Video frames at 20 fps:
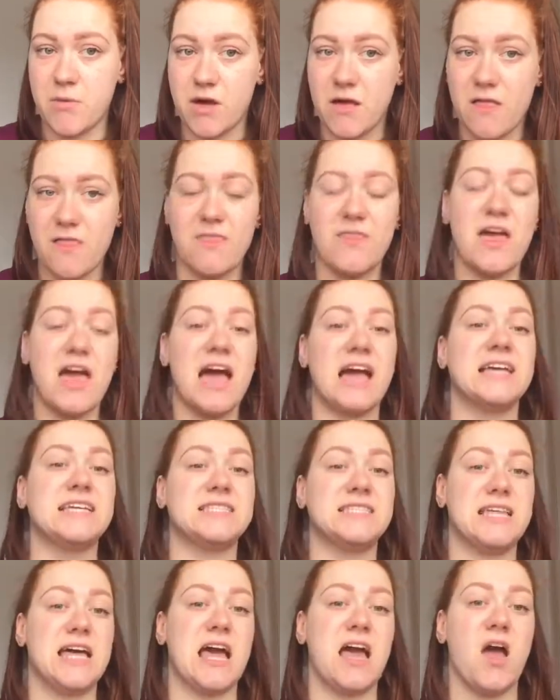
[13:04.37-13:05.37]
but that is
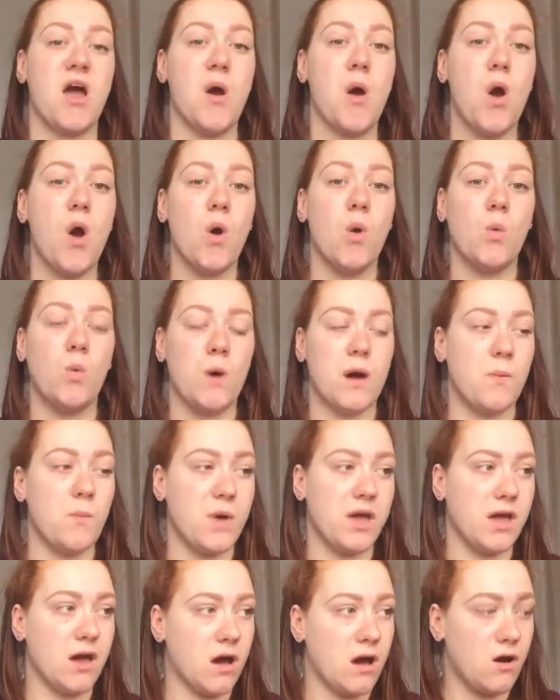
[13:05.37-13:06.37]
there when
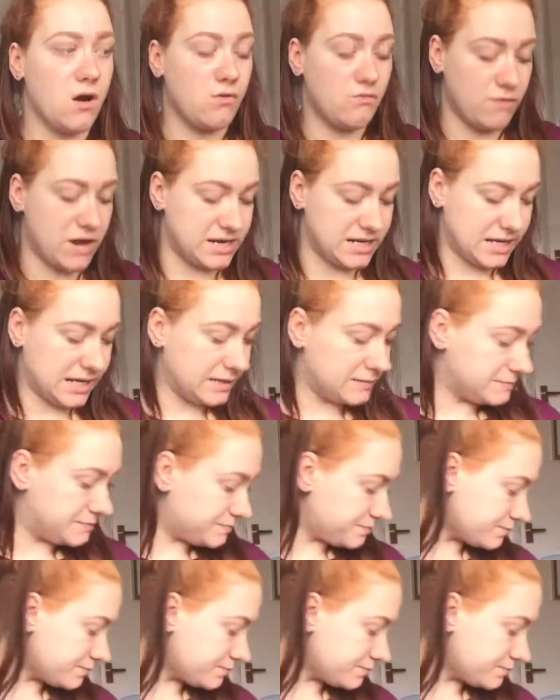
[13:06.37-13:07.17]
we are ready.